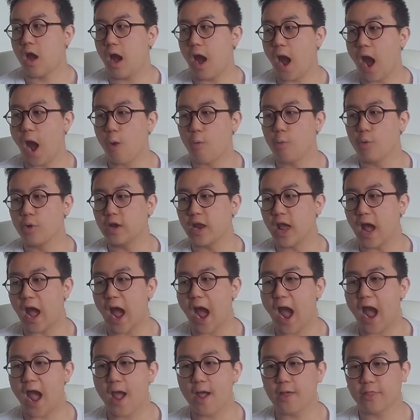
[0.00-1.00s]

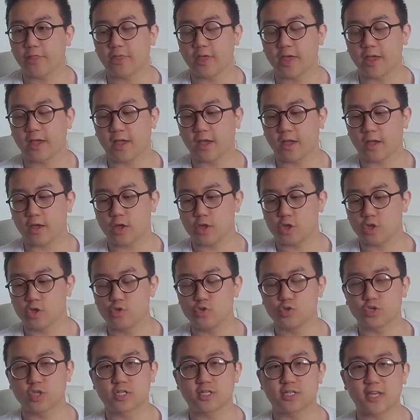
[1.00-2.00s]
I think
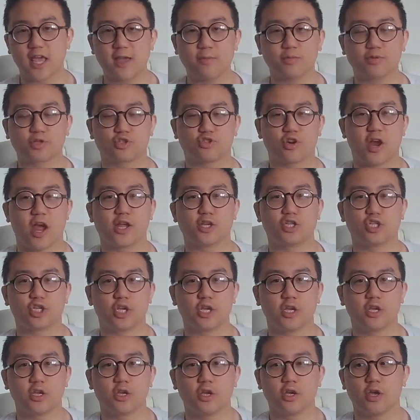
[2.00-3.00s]
use the same
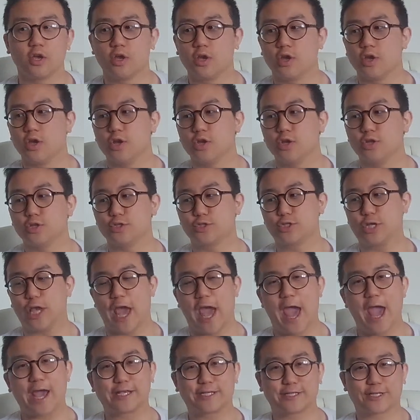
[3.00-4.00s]
strategy
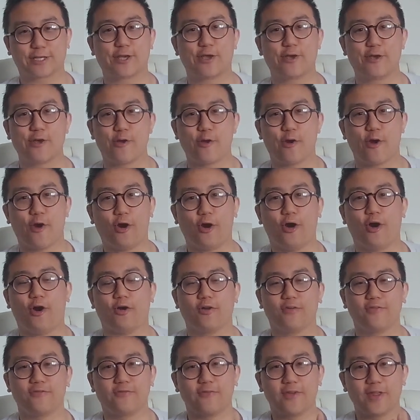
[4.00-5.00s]
to execute
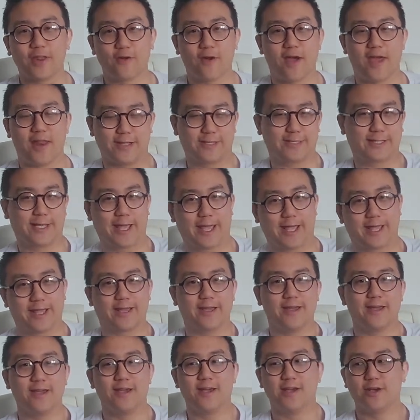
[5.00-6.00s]
on video editing.
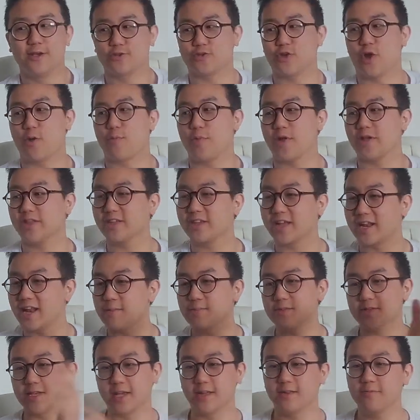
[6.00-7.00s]
So I bring the
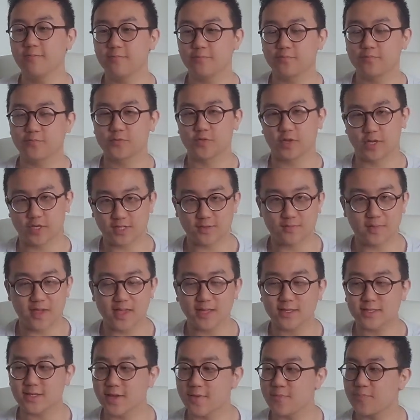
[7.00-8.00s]
clips in, so that's the
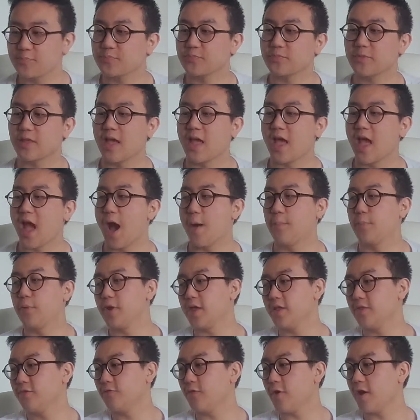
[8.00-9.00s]
meat. I put
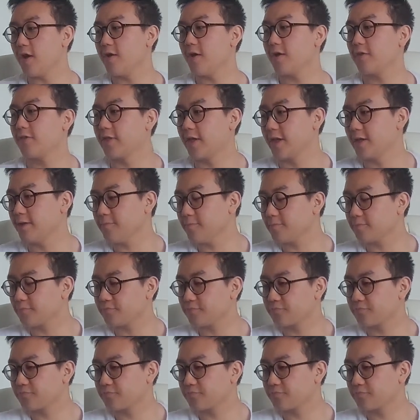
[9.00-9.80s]
it in the thing.